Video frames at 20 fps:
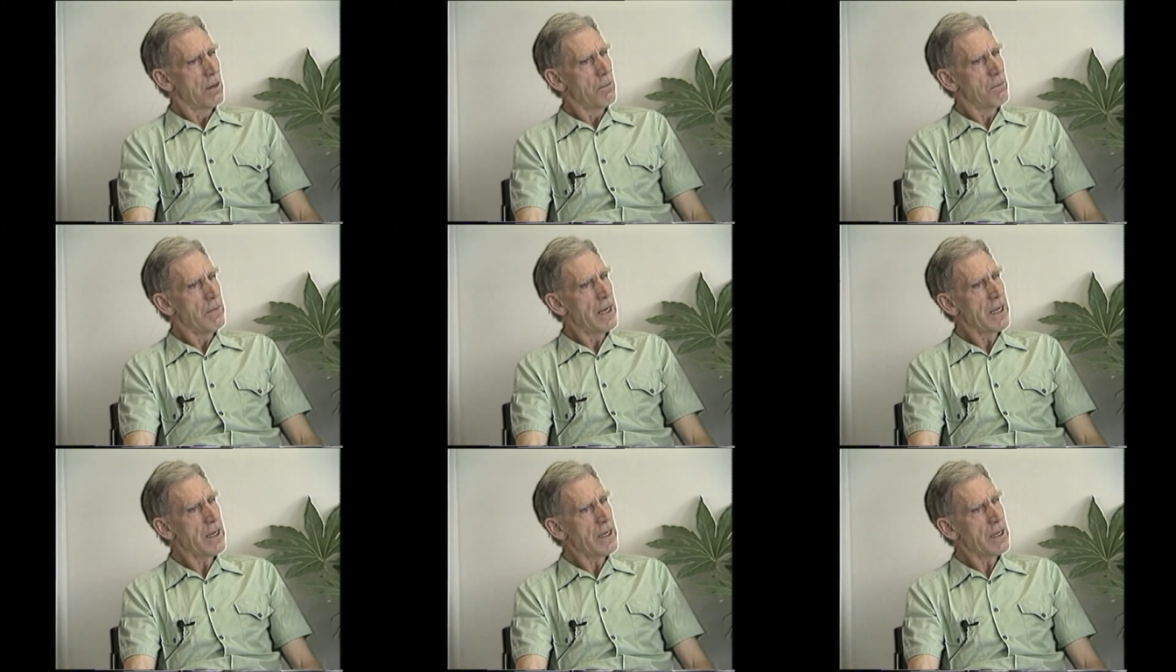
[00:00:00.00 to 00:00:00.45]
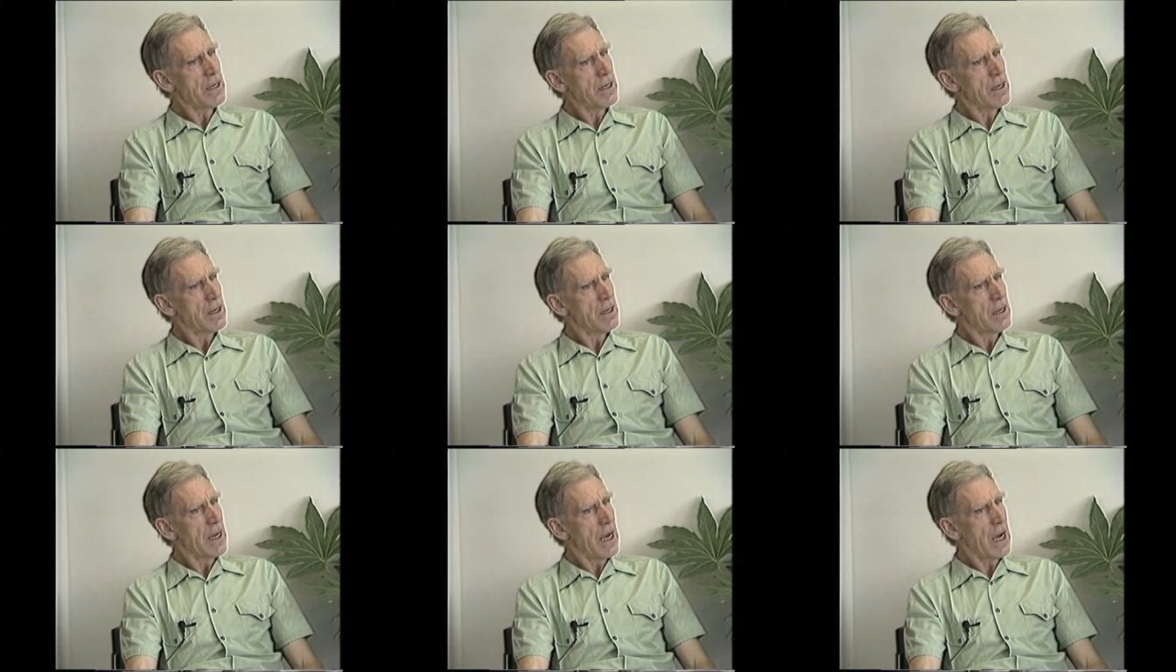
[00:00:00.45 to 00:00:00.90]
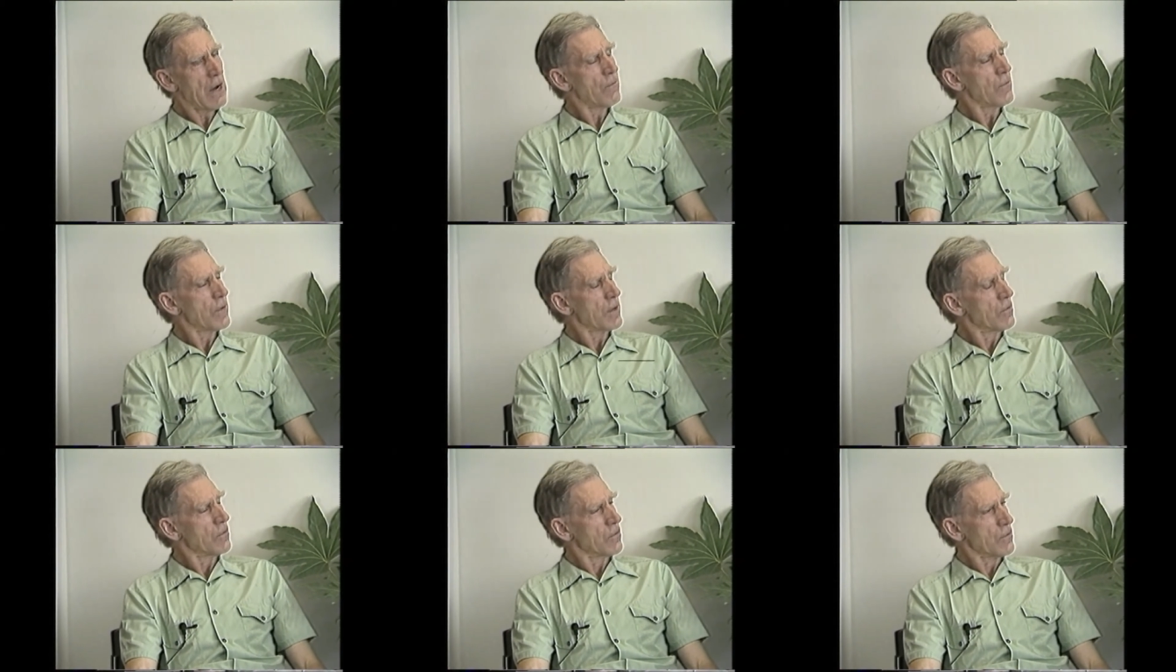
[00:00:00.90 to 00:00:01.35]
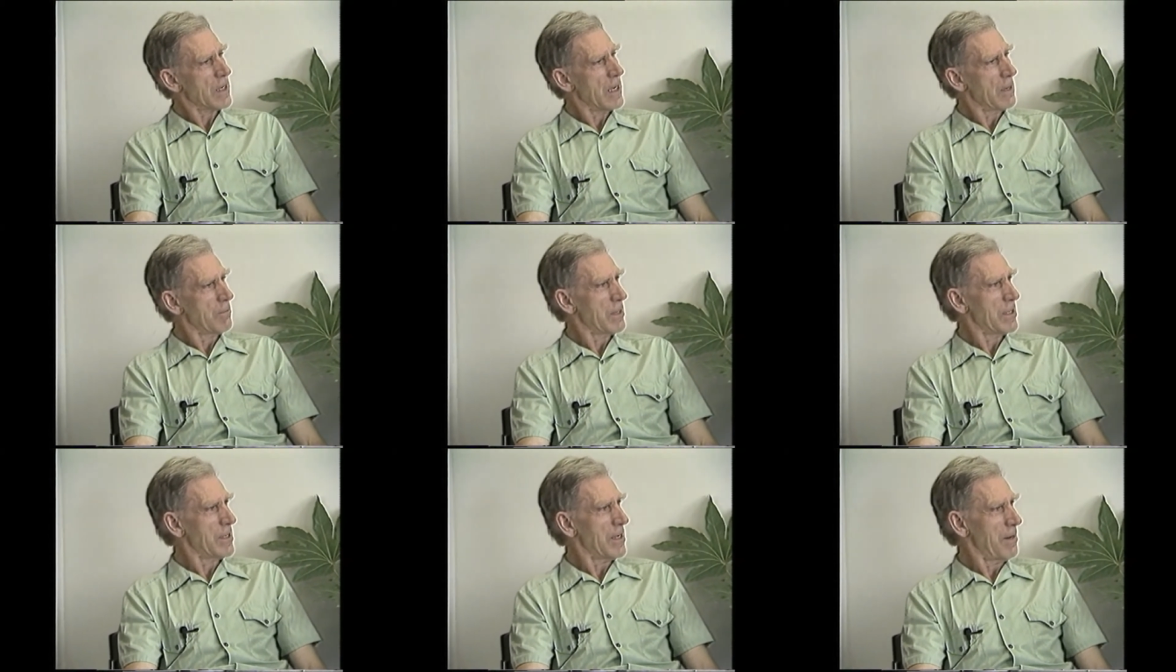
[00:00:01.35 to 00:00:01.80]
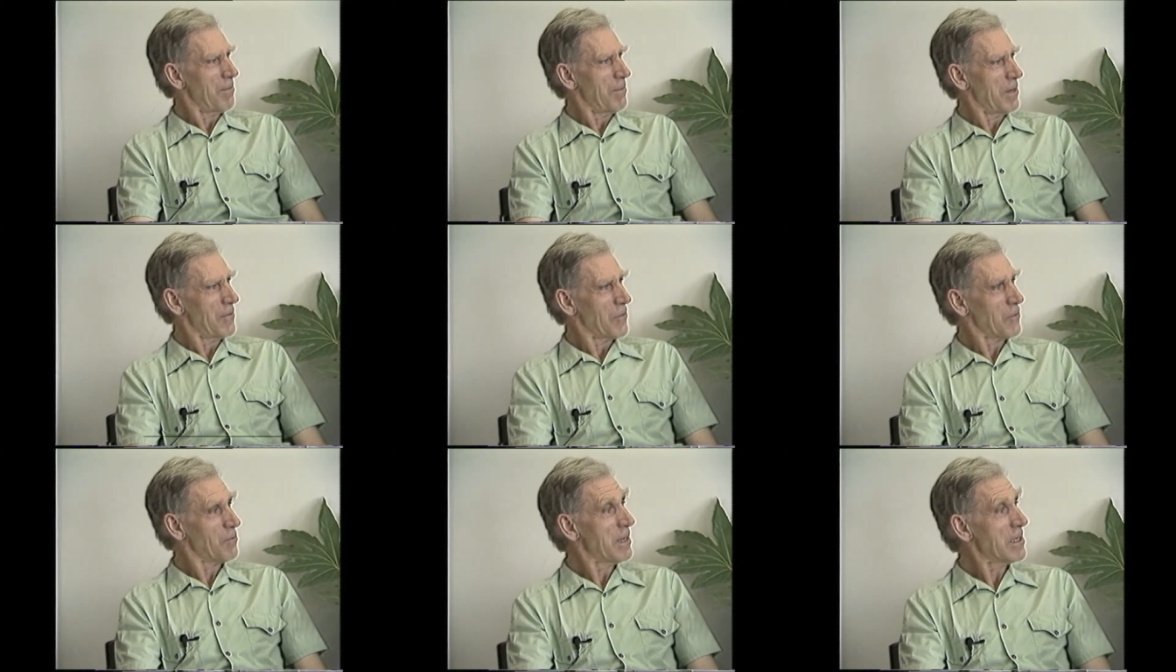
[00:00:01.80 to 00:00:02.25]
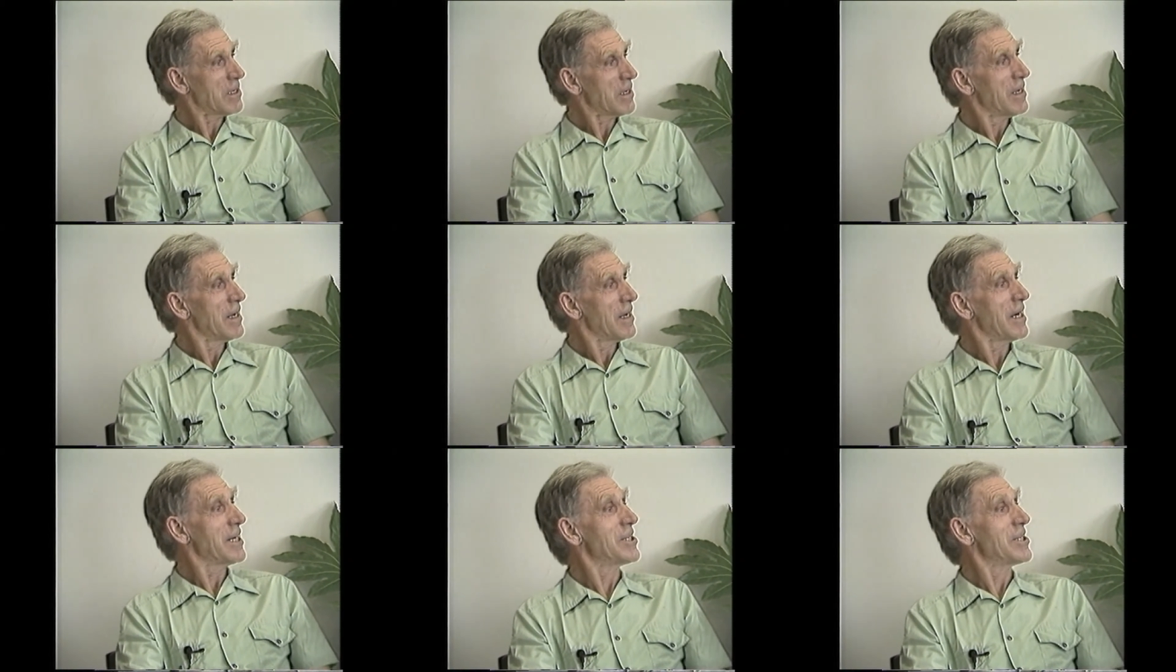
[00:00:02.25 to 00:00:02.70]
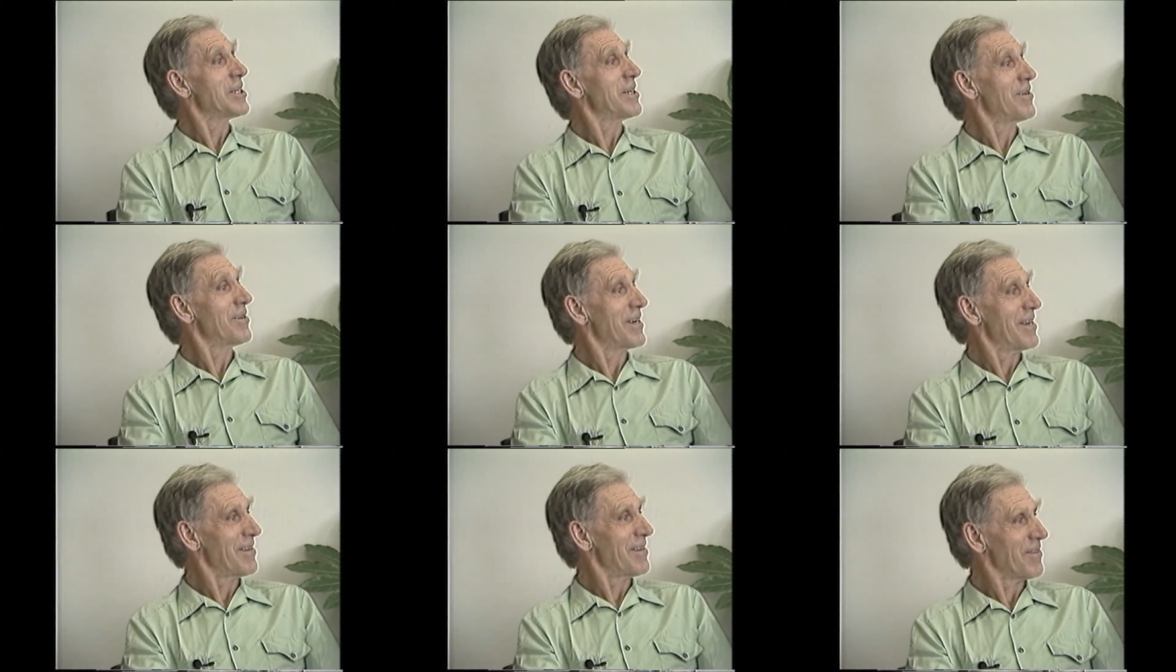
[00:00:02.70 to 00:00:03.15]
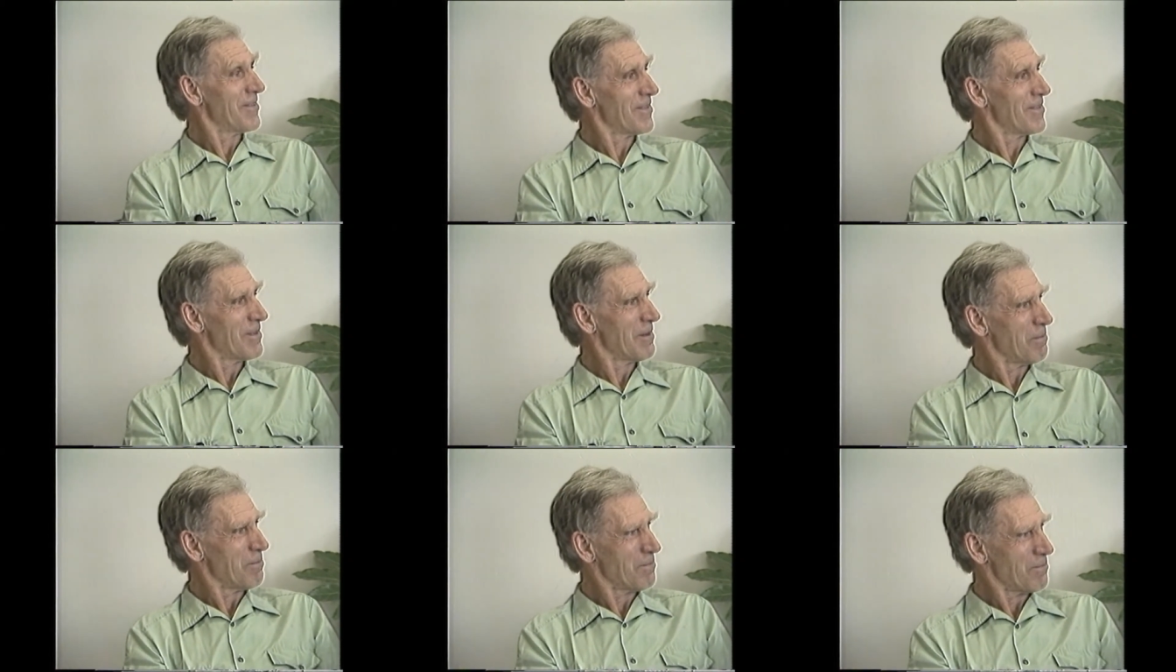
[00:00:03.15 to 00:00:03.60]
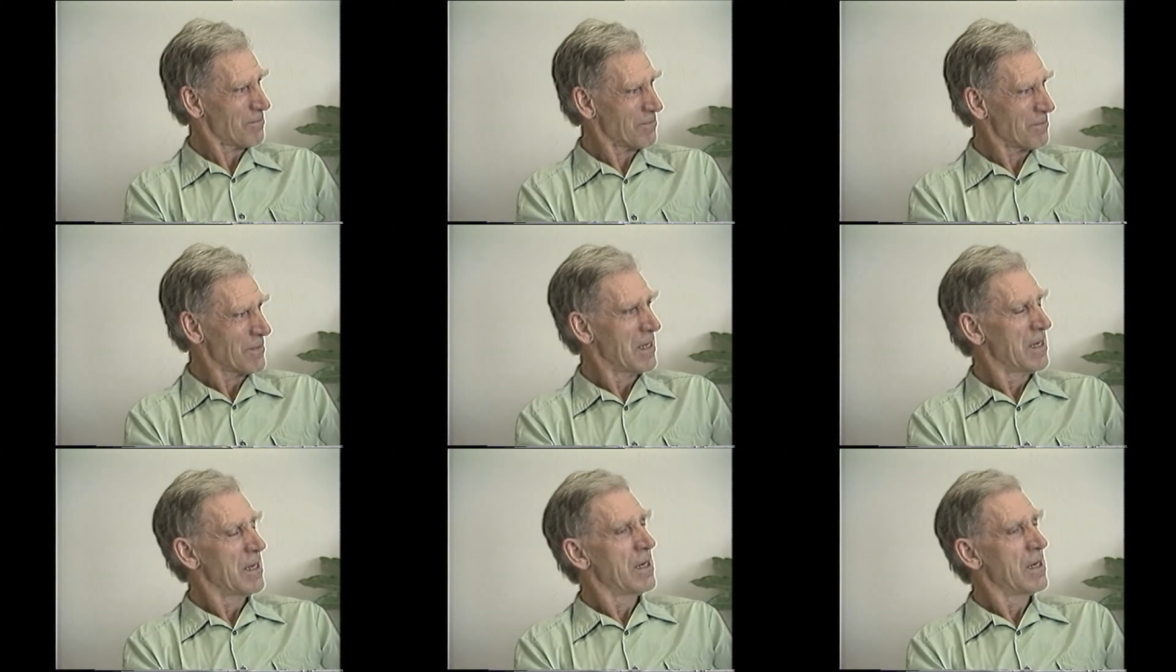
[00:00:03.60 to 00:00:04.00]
many Africans came to Dublin, especially Nigerians. Yes, yes.